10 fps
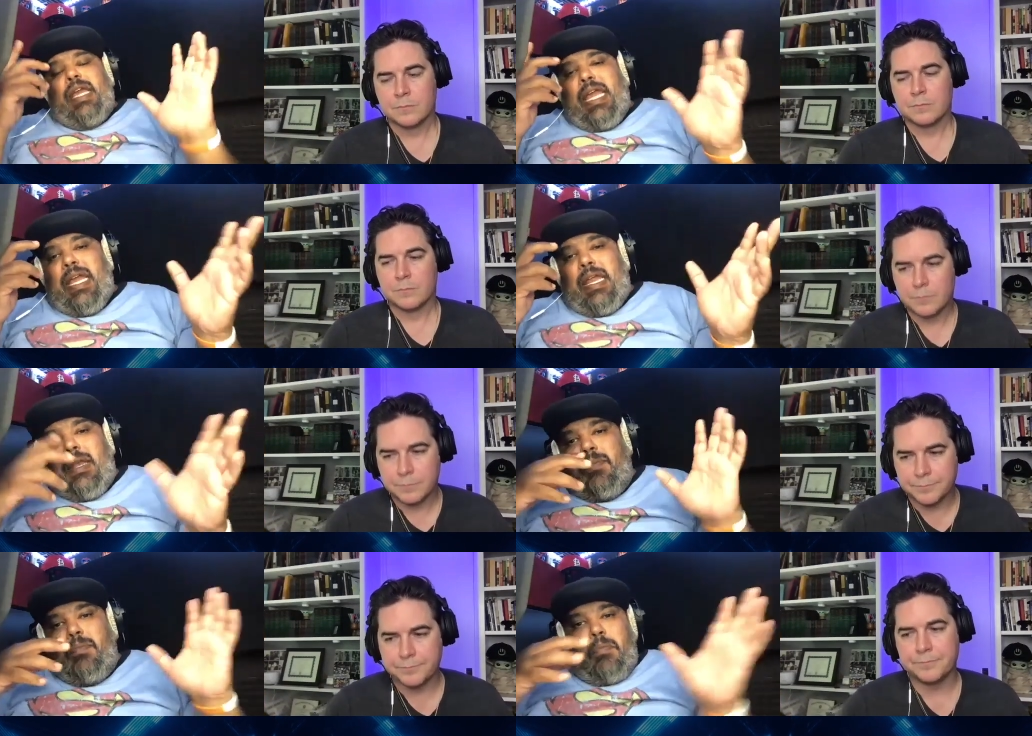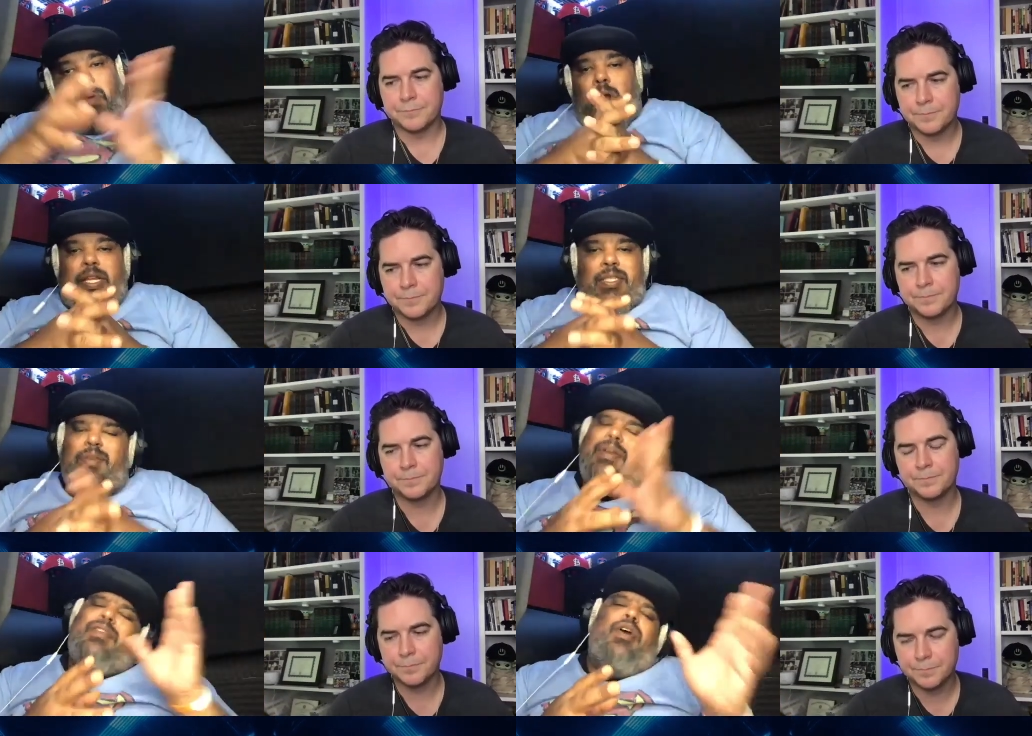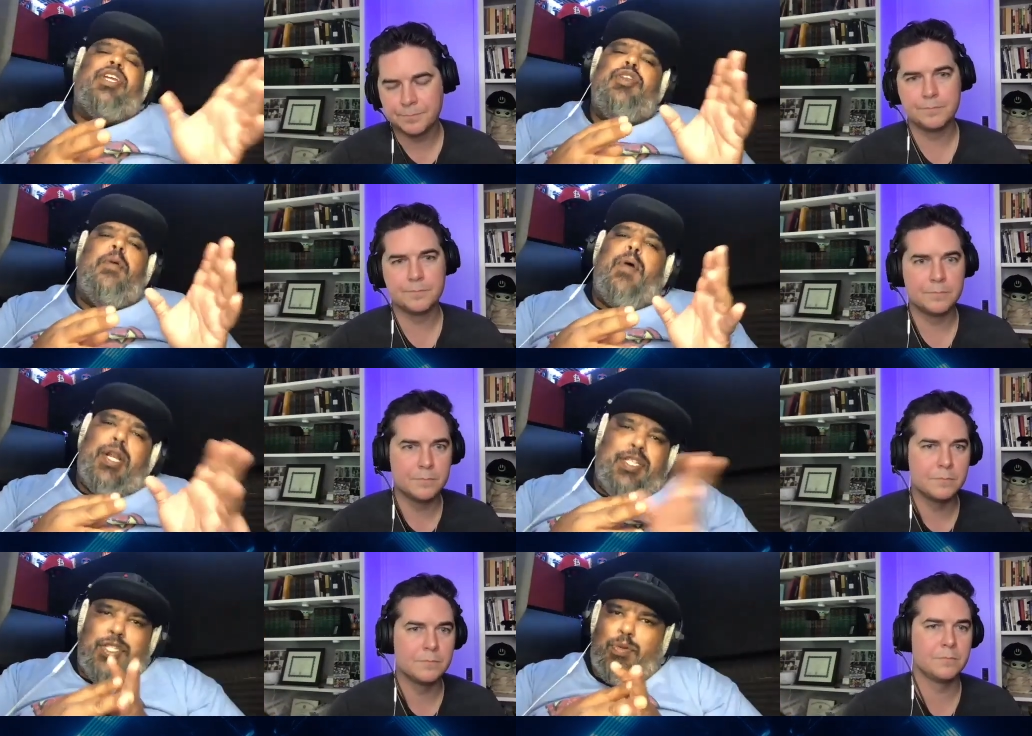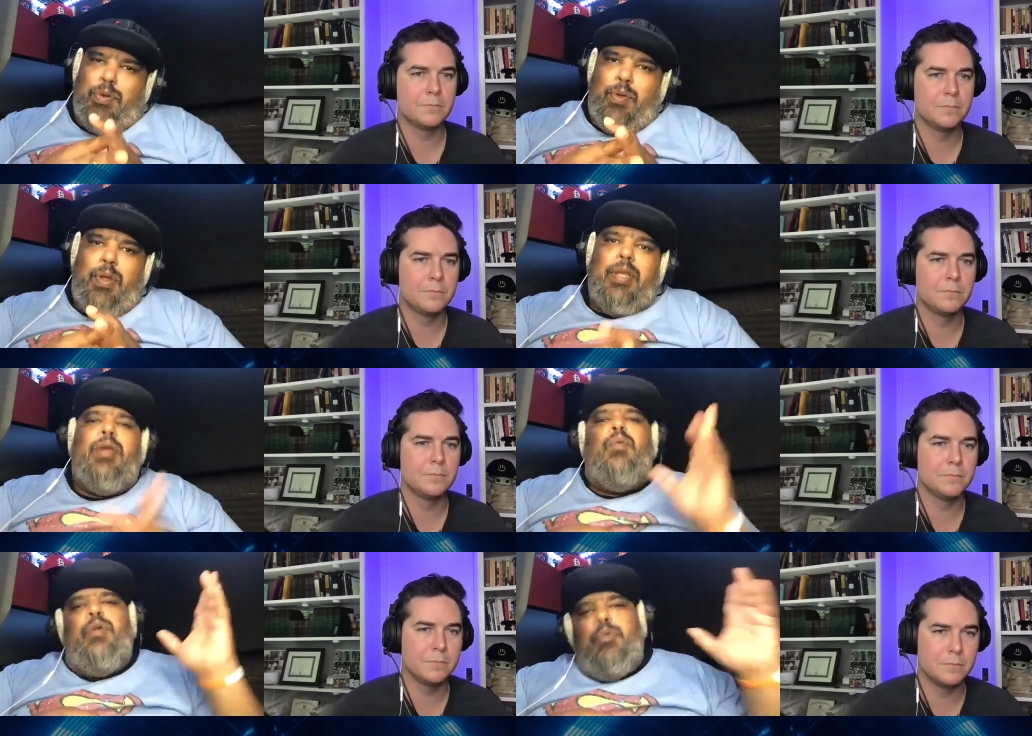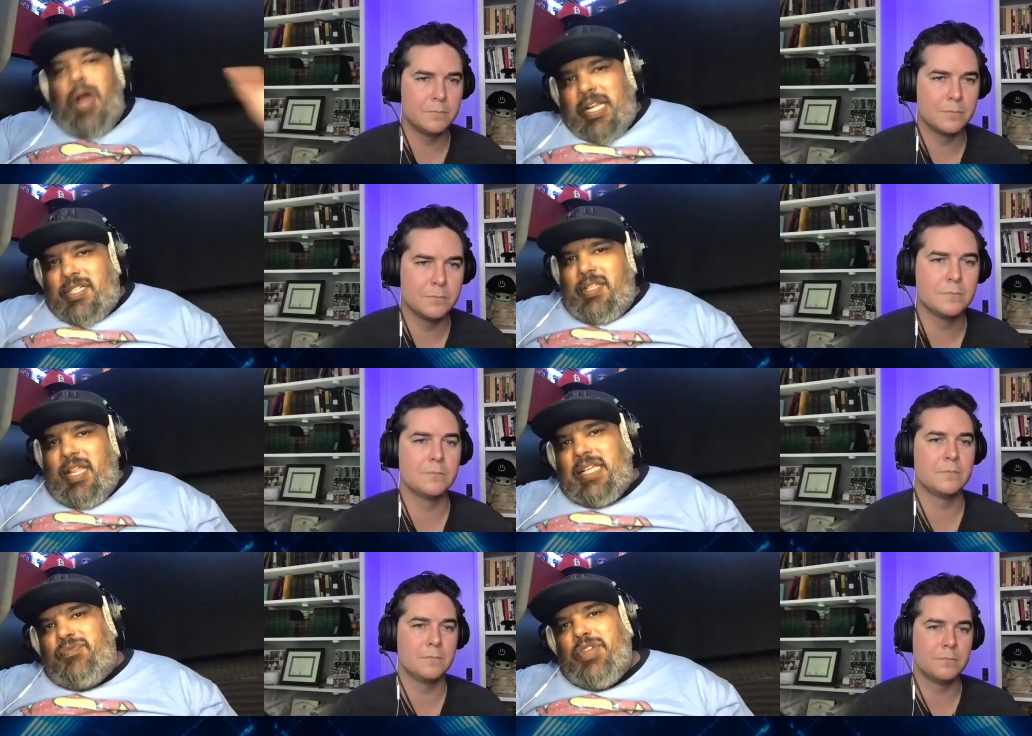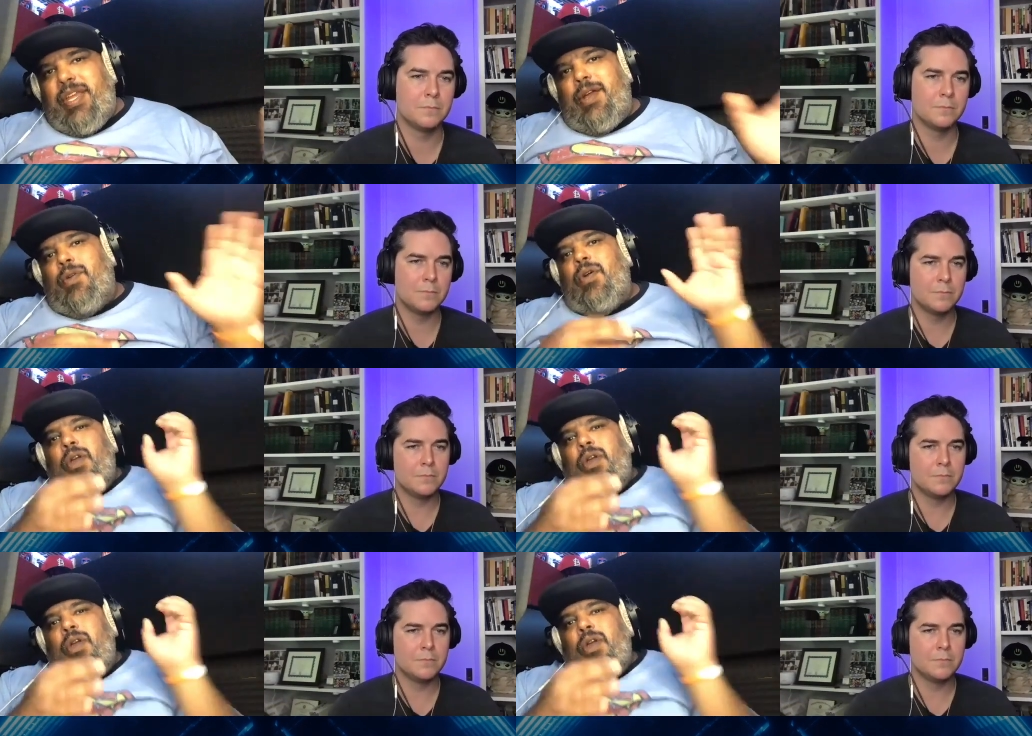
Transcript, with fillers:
Speaker 1: And mm. Marcus, uh, look, you know Marcus is a real one. We watched the last video